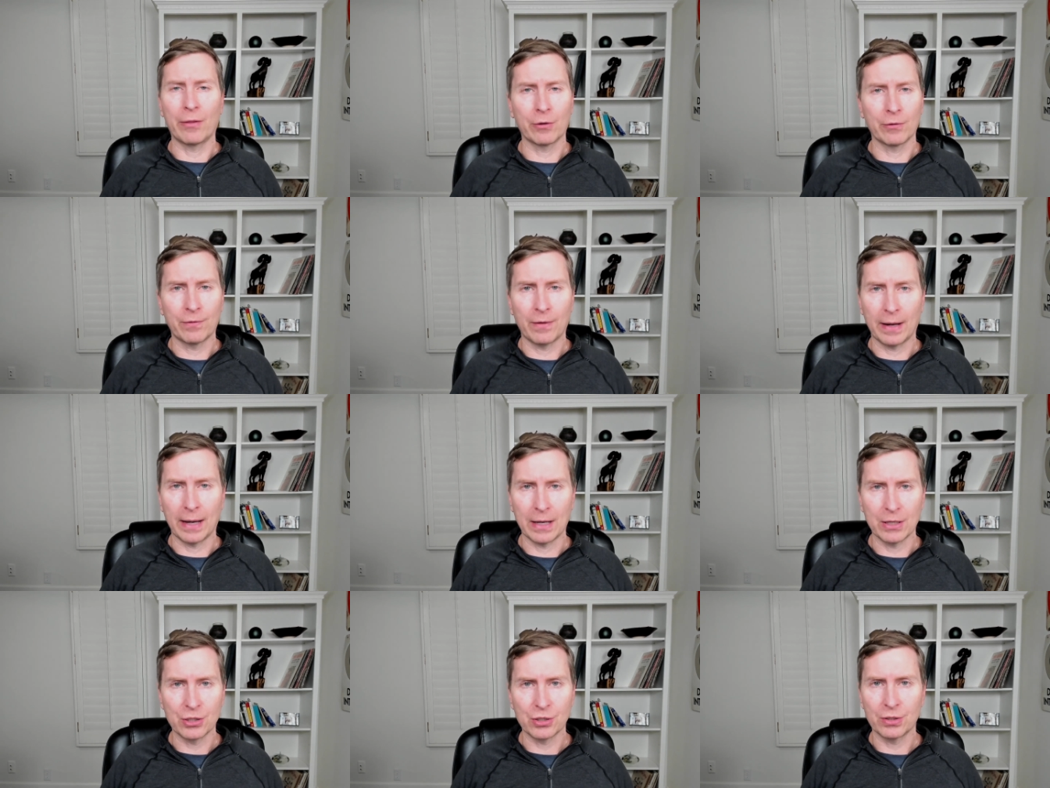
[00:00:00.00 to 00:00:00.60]

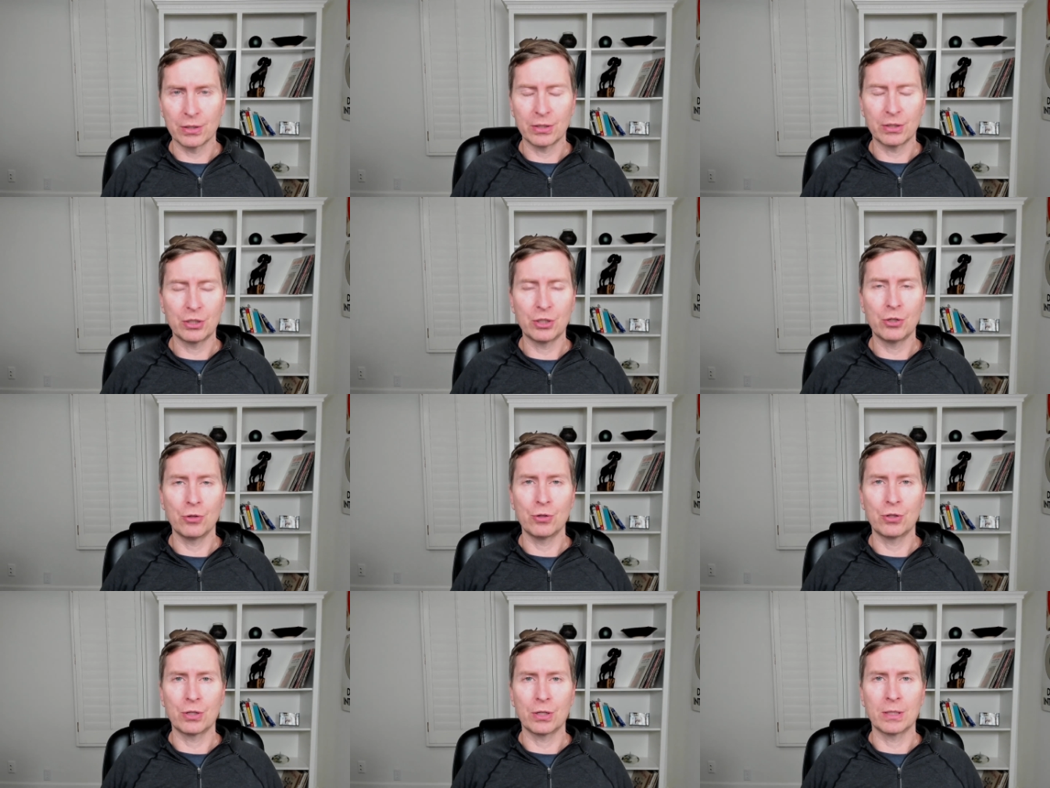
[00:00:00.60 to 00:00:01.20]
financial
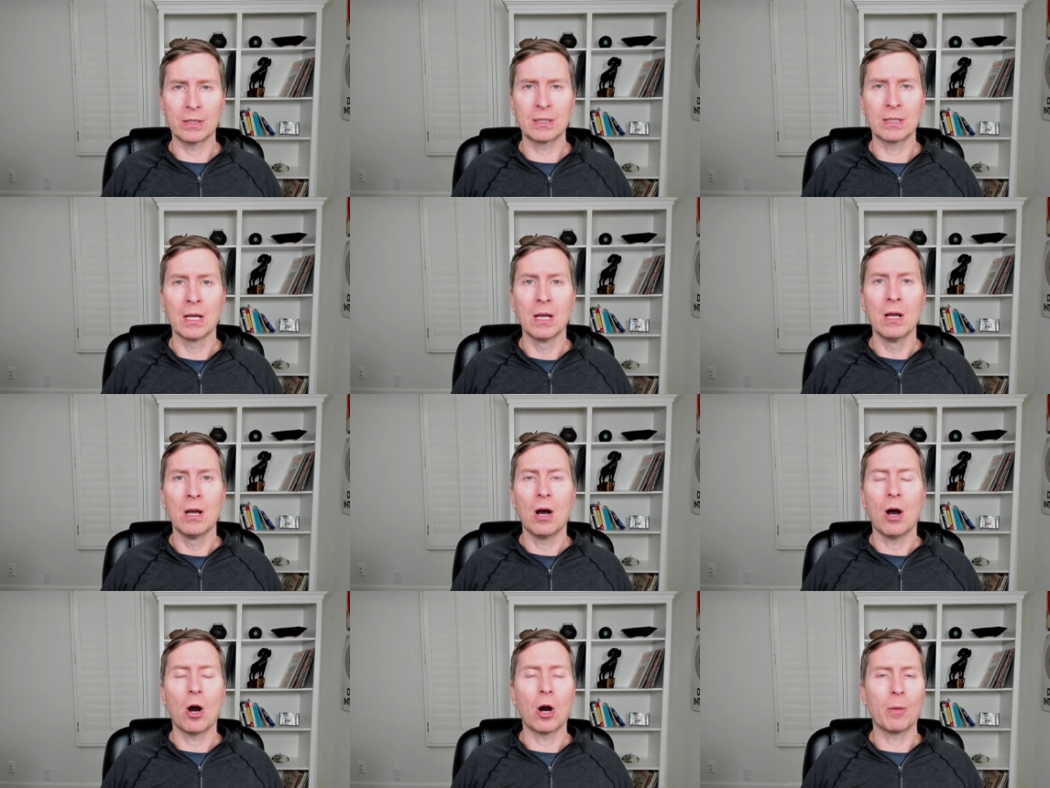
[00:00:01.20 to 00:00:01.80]
institutions
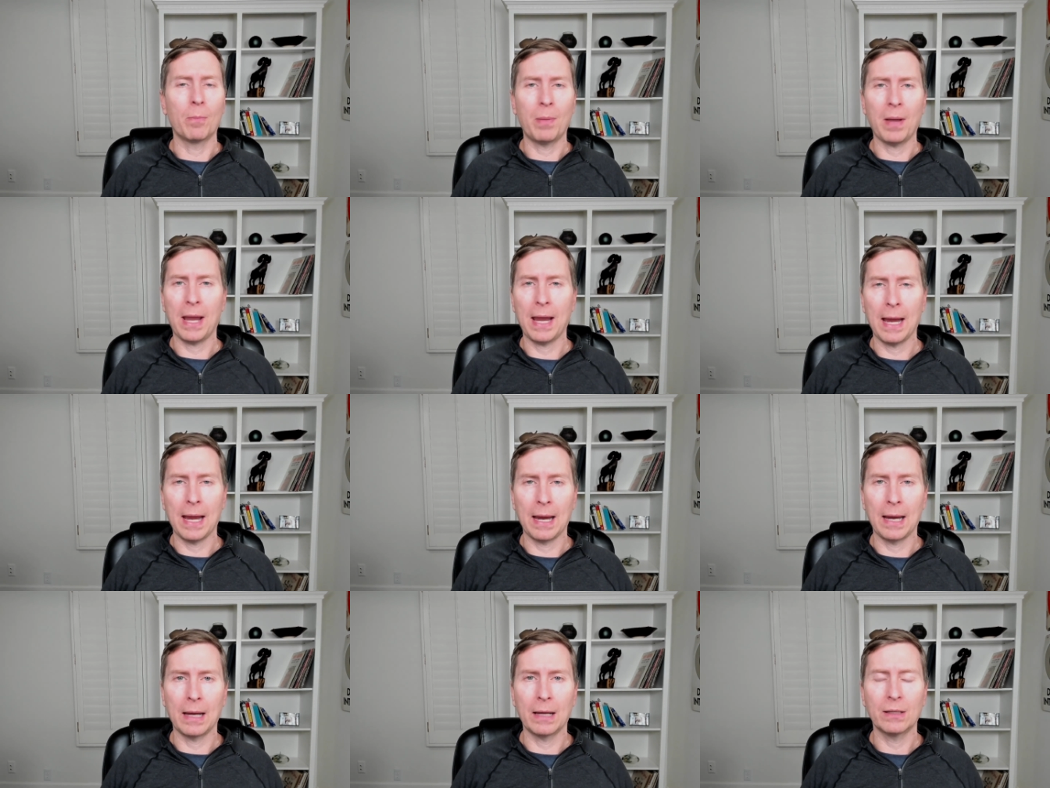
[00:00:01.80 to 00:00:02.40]
are
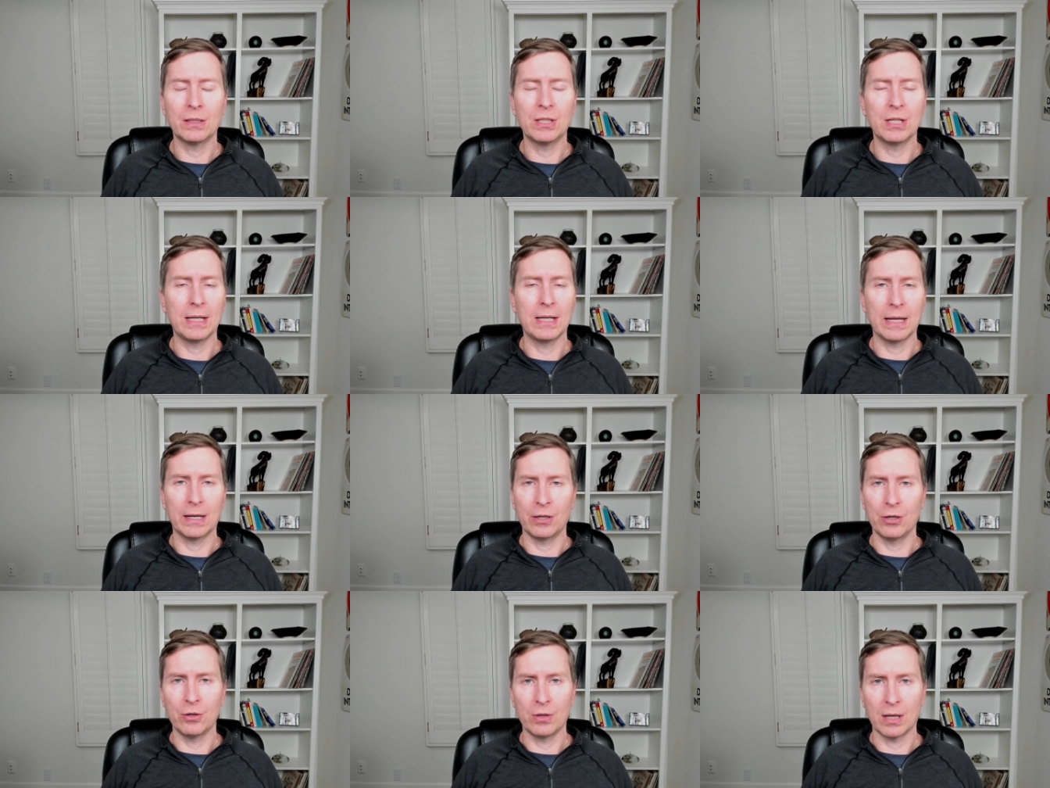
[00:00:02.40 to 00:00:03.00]
paying to get
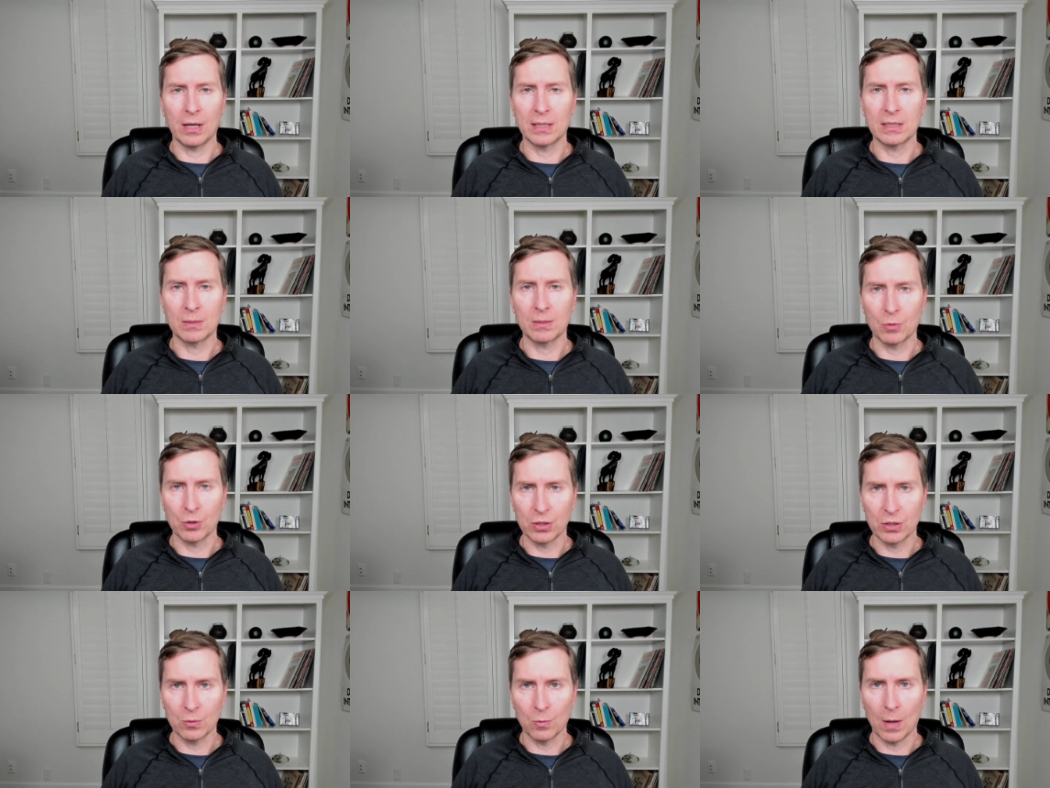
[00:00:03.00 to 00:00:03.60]
a new
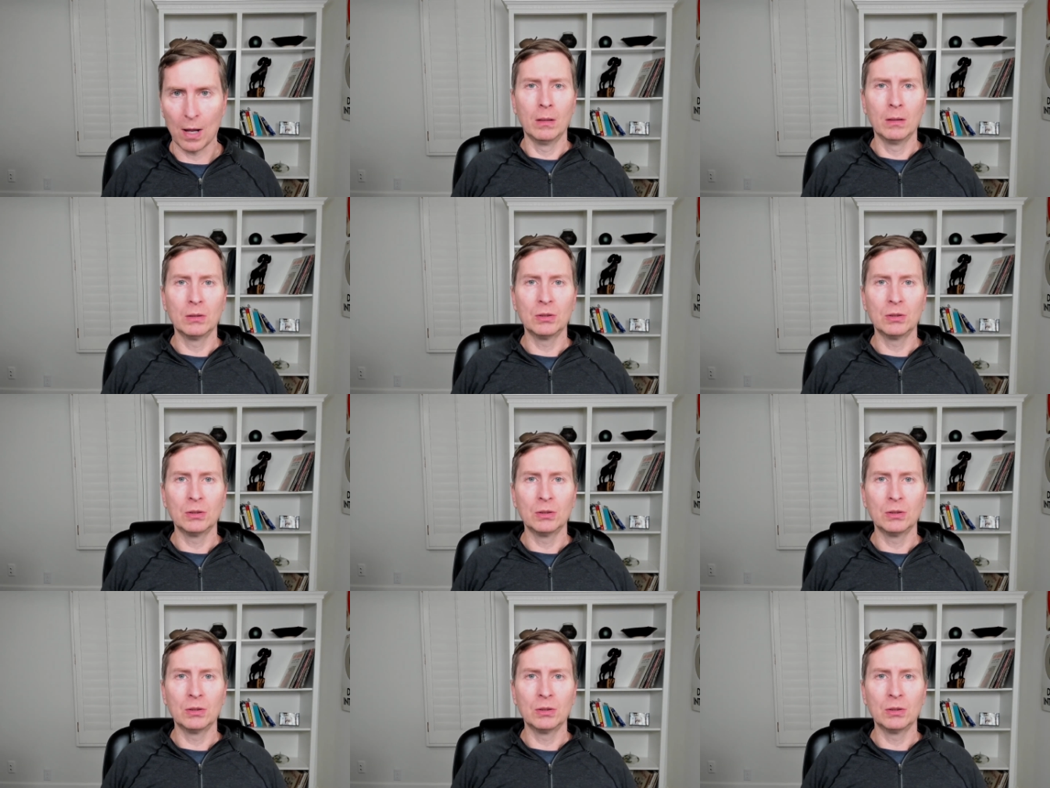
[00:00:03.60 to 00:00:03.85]
customer as well.